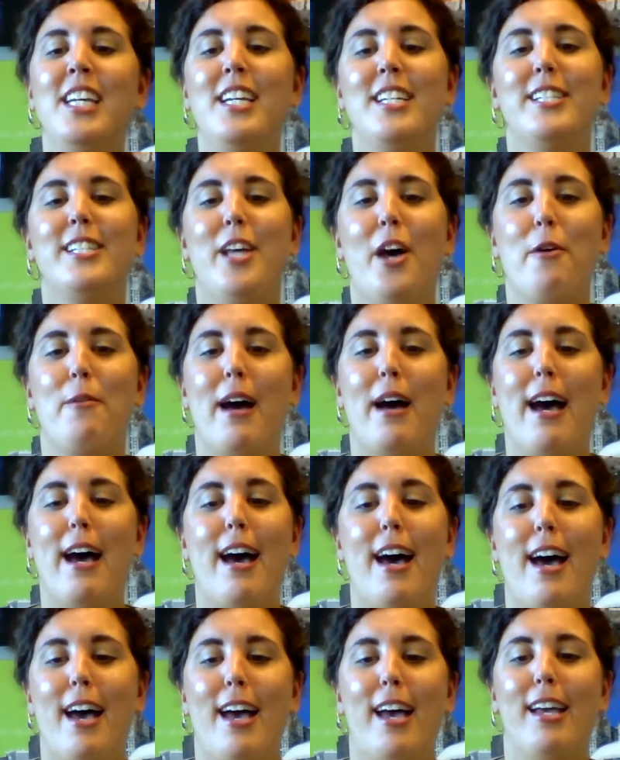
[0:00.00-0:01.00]
So
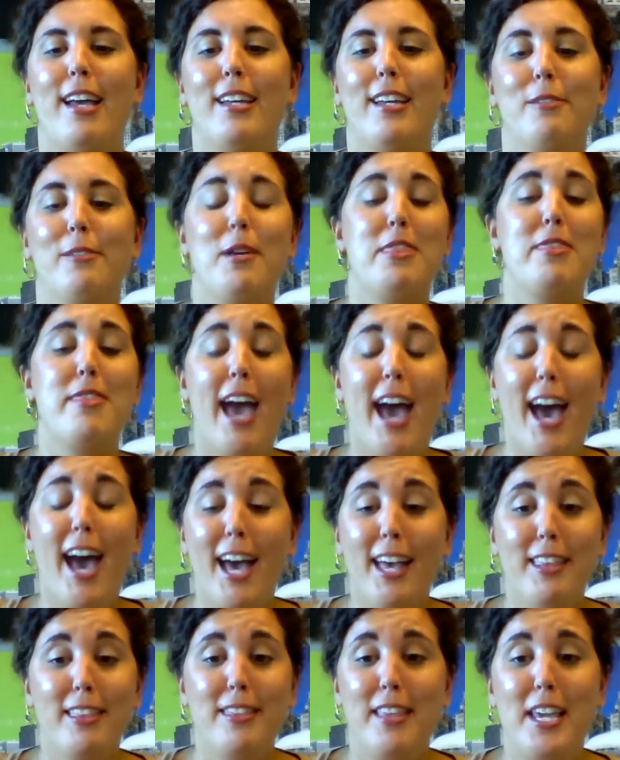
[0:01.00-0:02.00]
with
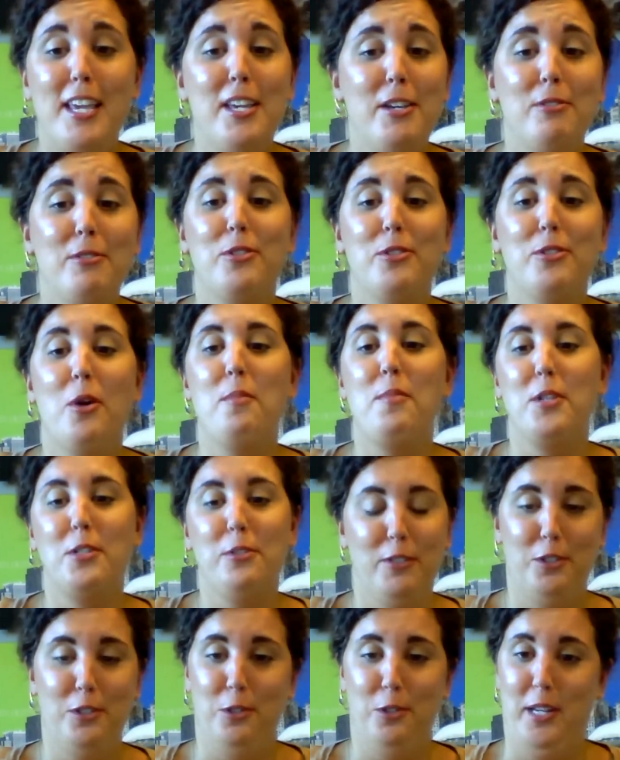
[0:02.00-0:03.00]
that, thank you so much
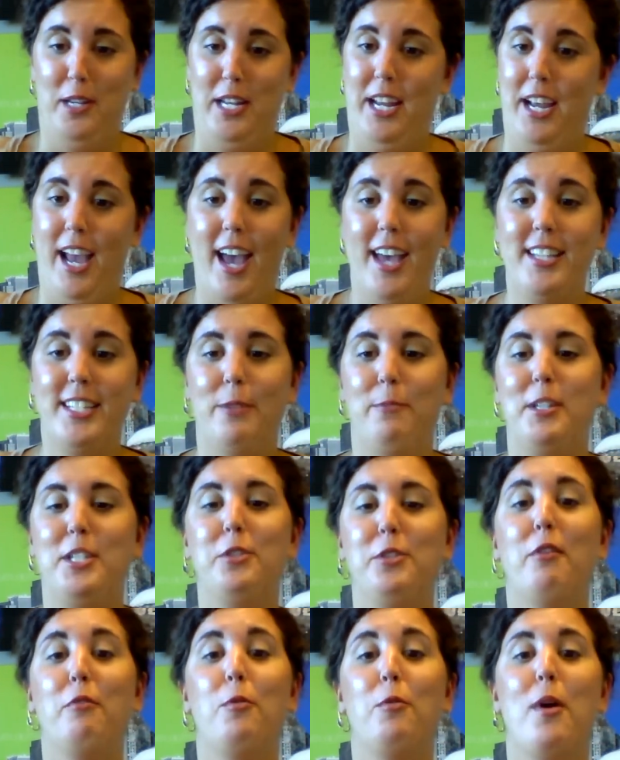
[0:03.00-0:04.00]
for joining us, and we
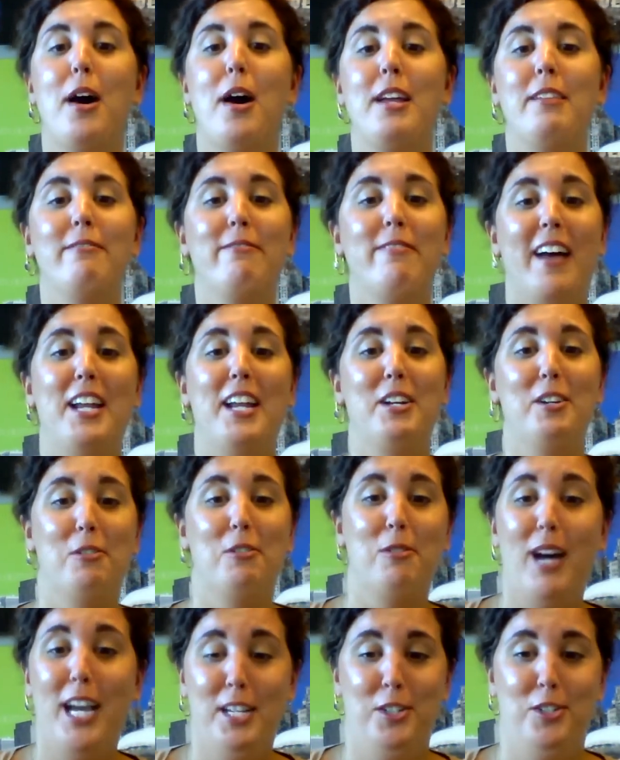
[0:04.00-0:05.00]
do have one final
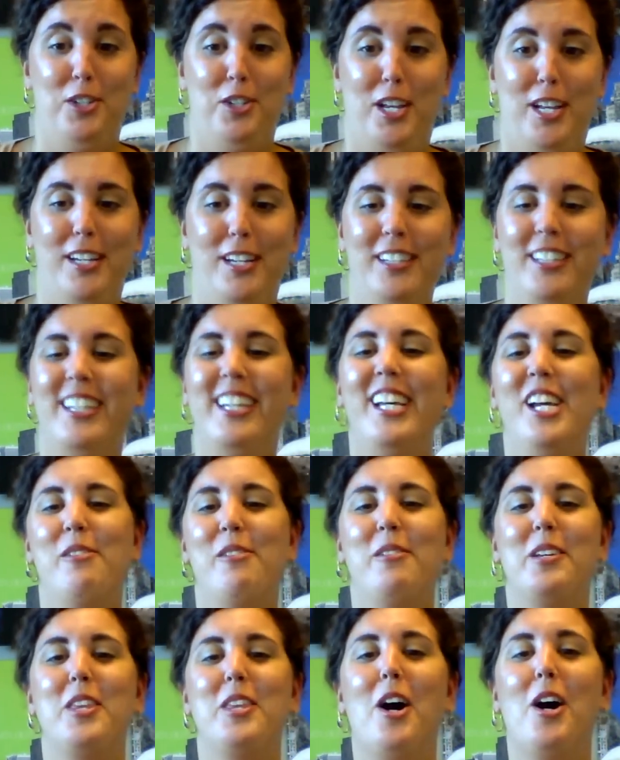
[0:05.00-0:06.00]
question.
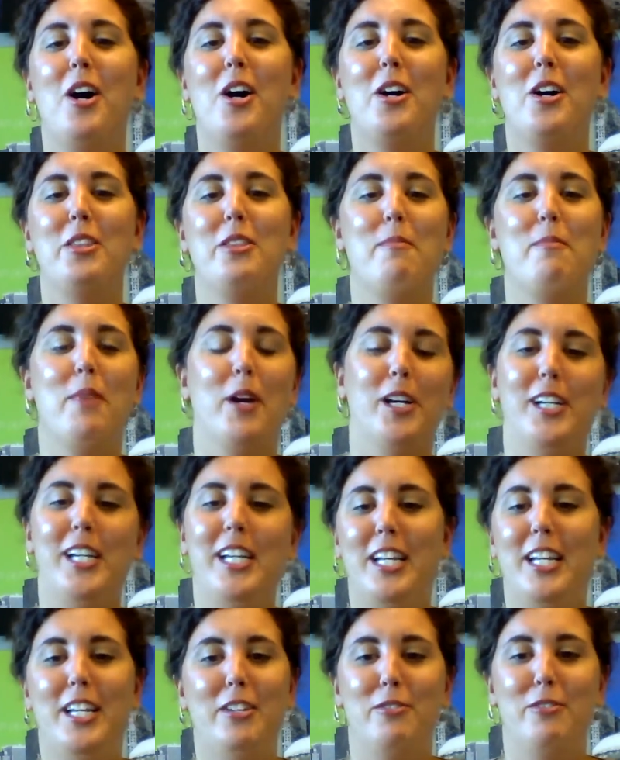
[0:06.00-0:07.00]
With all the
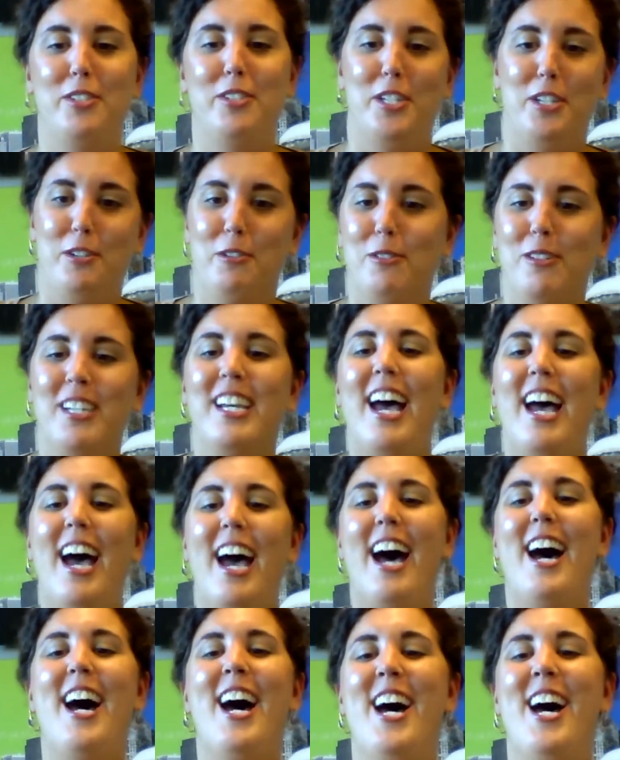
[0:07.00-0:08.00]
marketing you do,
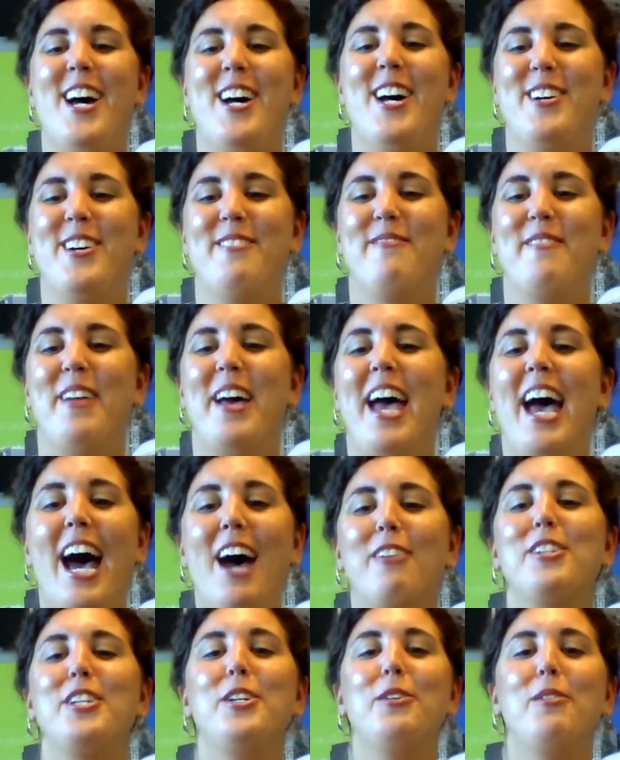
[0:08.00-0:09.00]

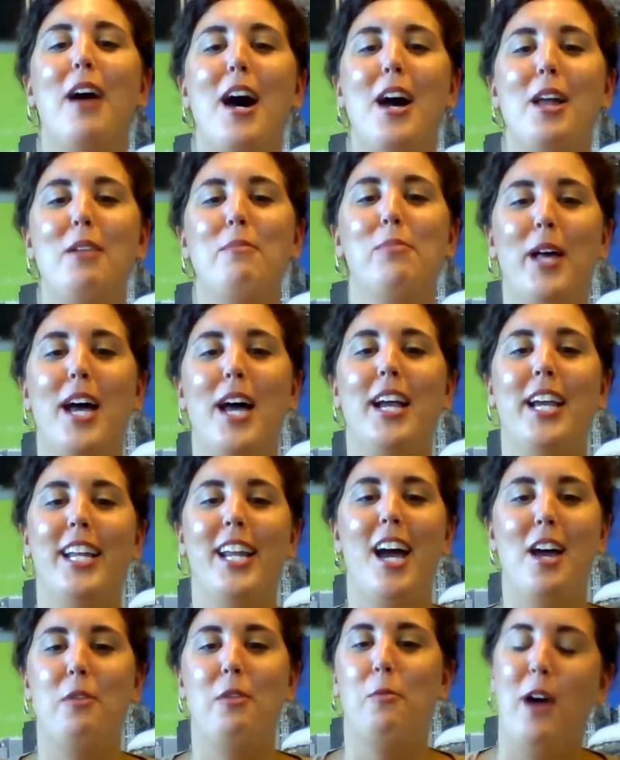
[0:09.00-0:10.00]
how do you unplug and
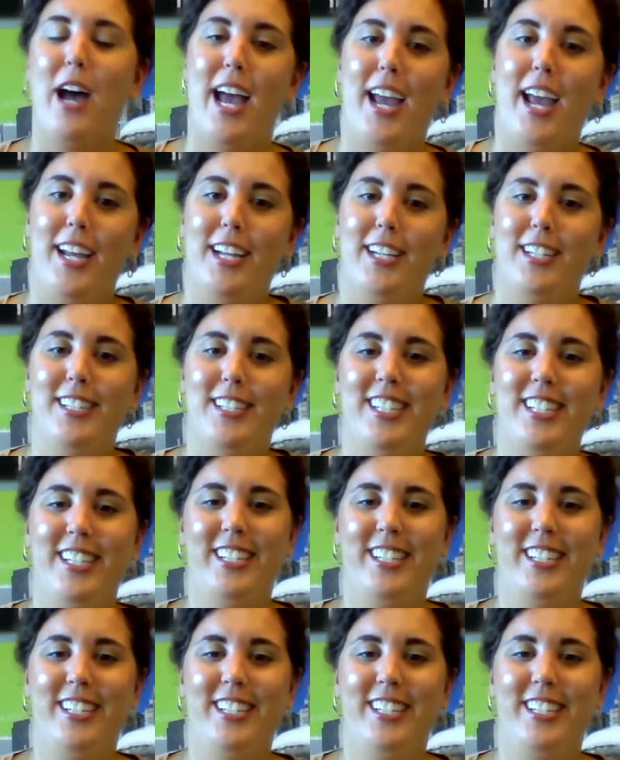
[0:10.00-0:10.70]
unwind?